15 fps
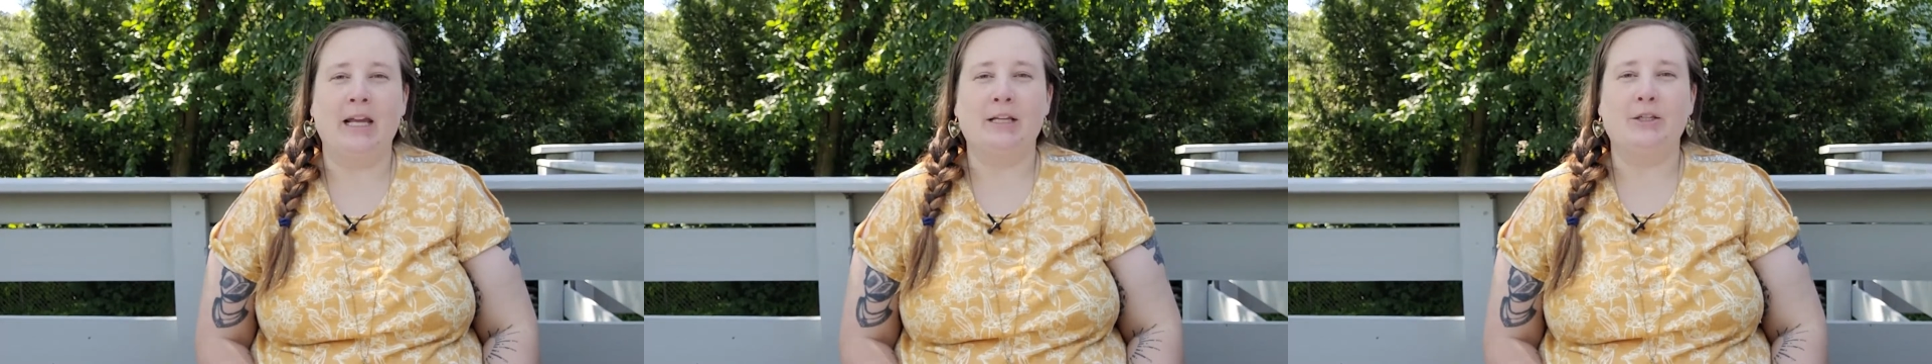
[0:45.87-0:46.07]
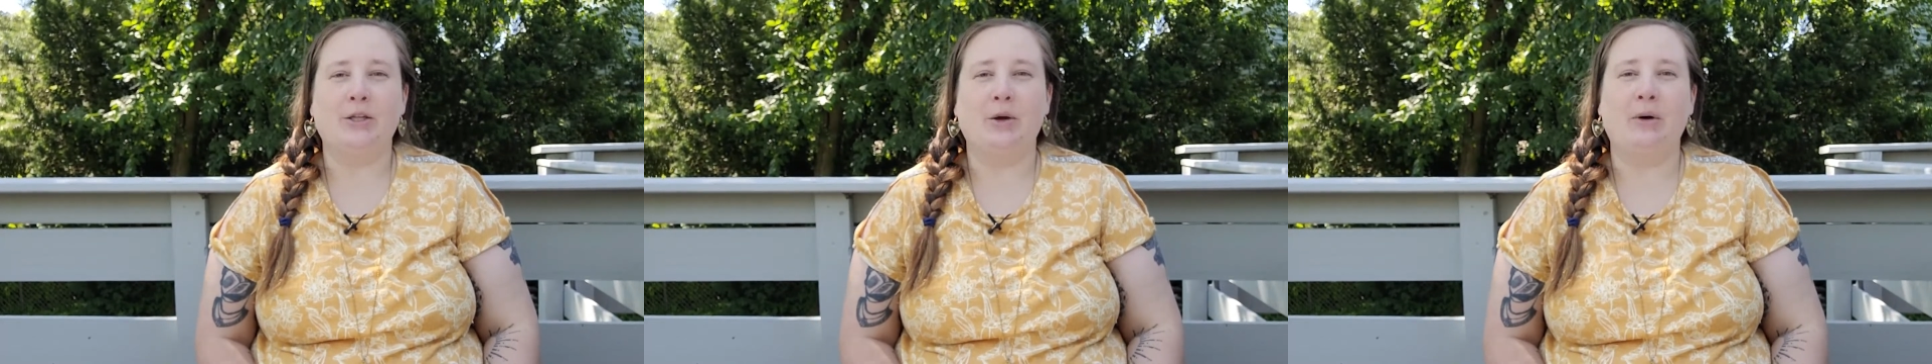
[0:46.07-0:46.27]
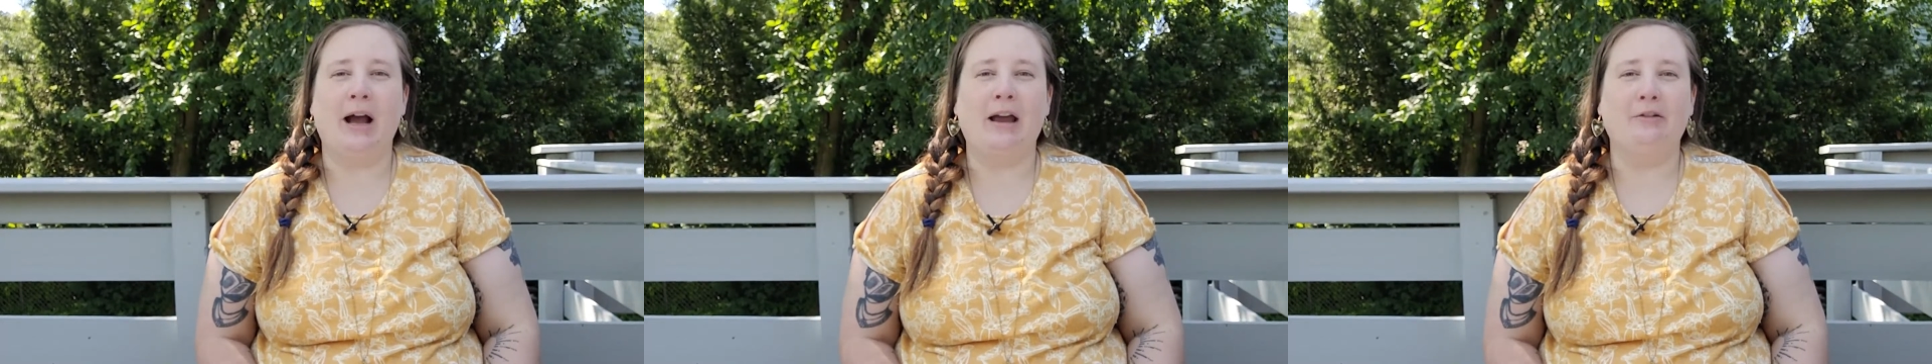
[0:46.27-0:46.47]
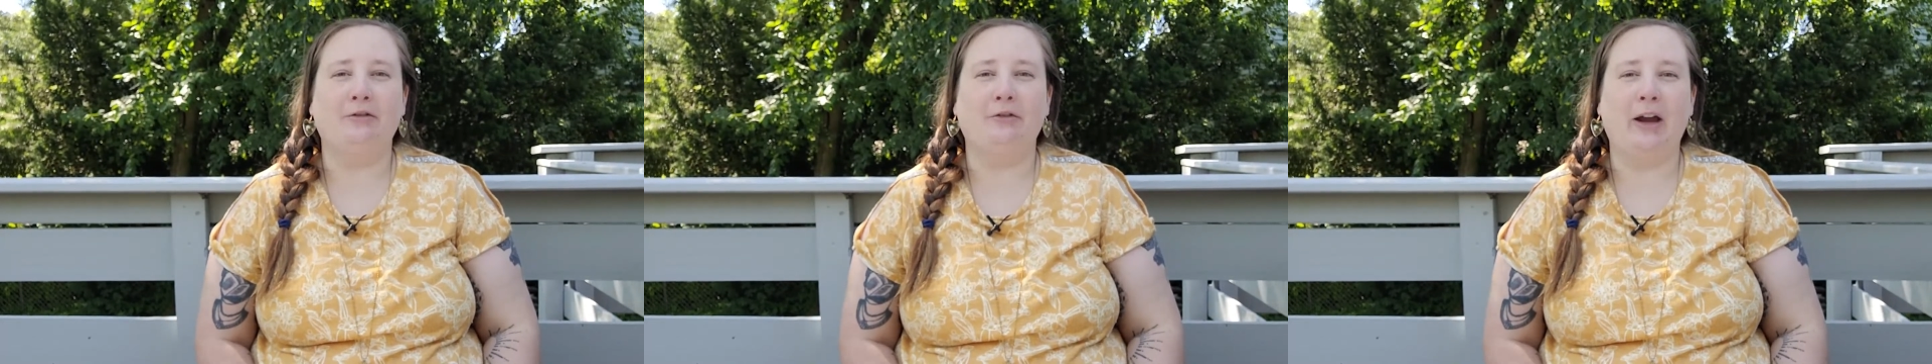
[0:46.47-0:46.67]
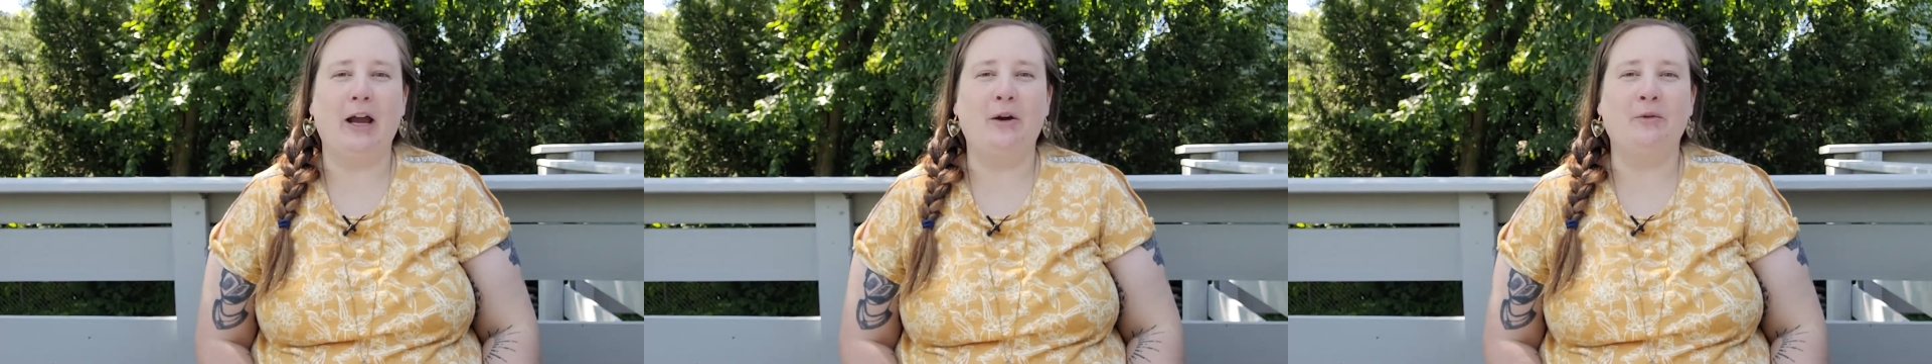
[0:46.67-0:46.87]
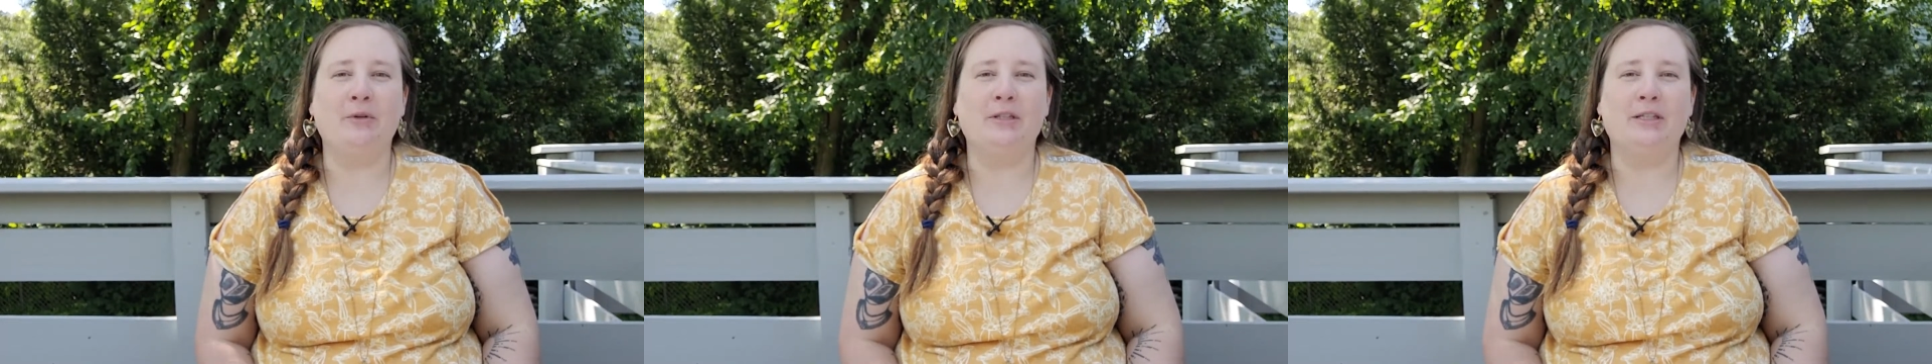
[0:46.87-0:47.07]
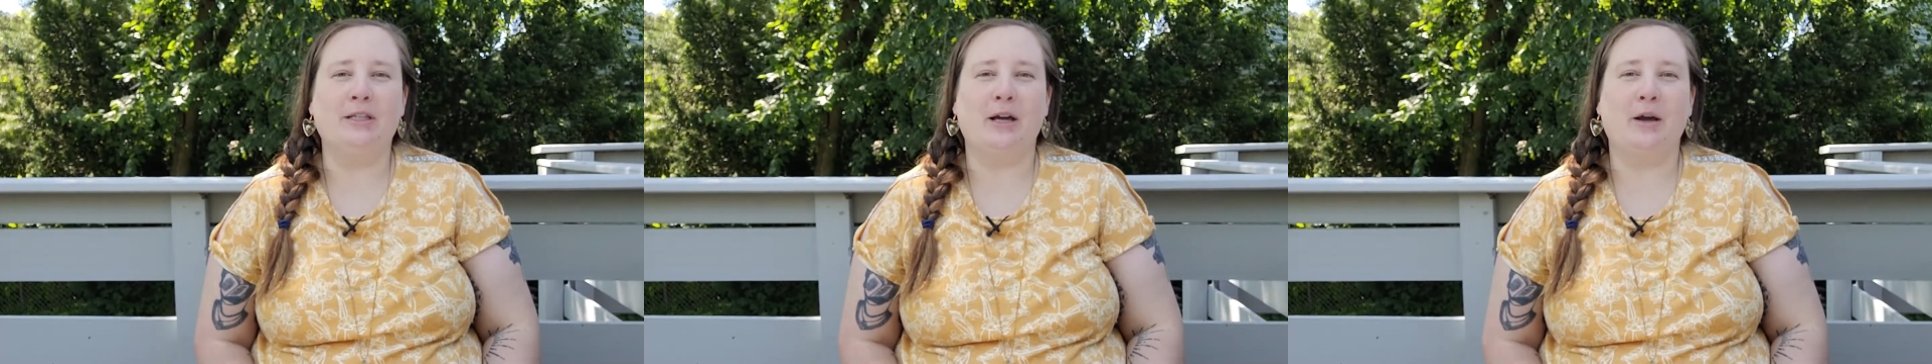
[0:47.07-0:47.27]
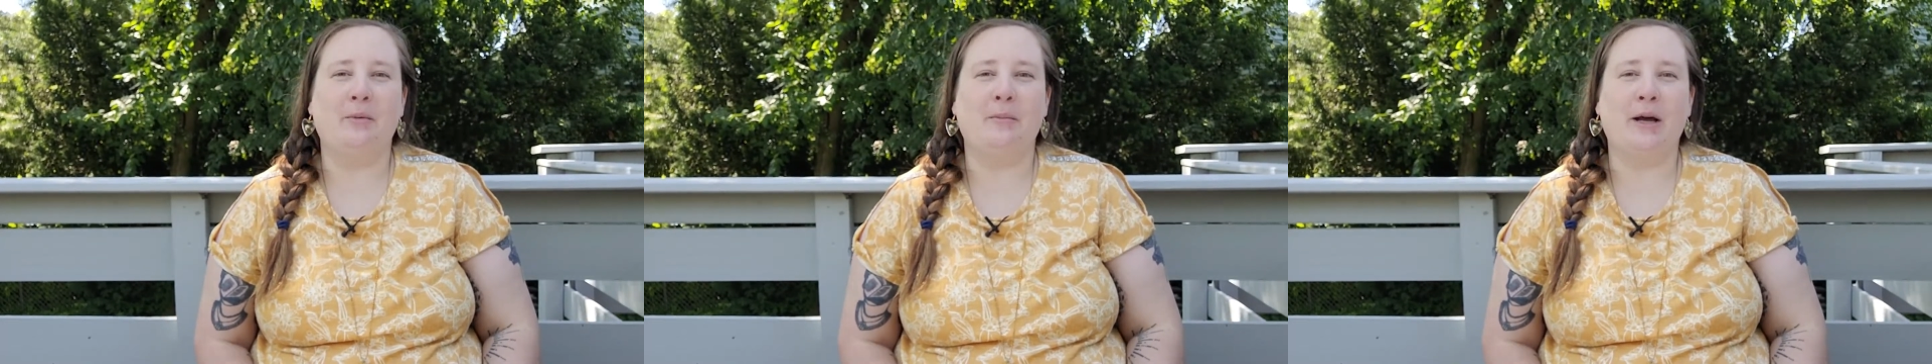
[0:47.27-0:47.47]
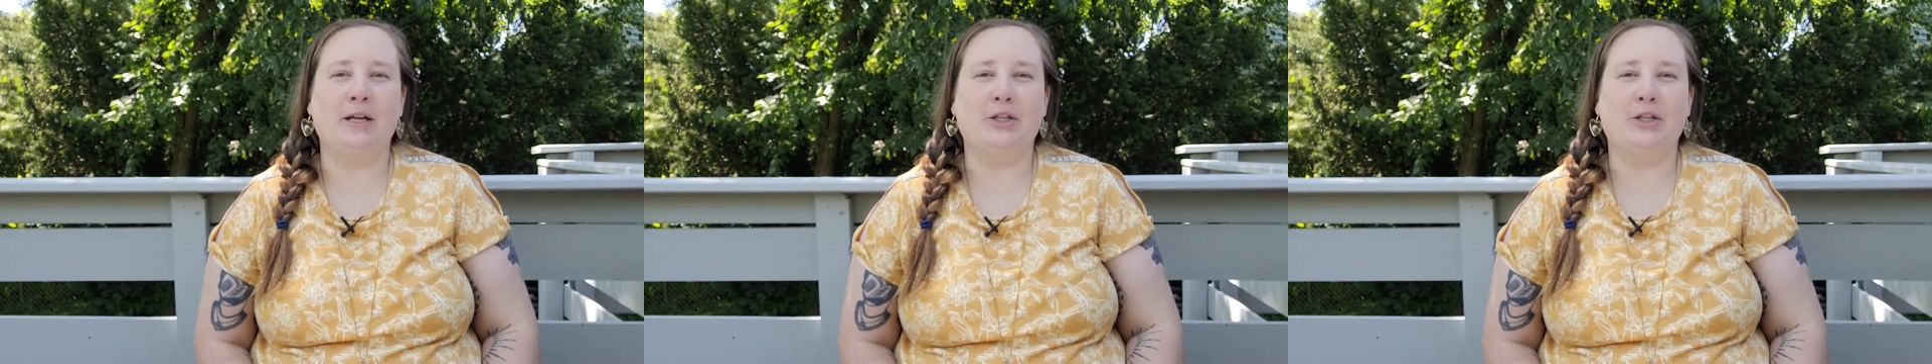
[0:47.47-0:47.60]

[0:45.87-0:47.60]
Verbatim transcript: So I found some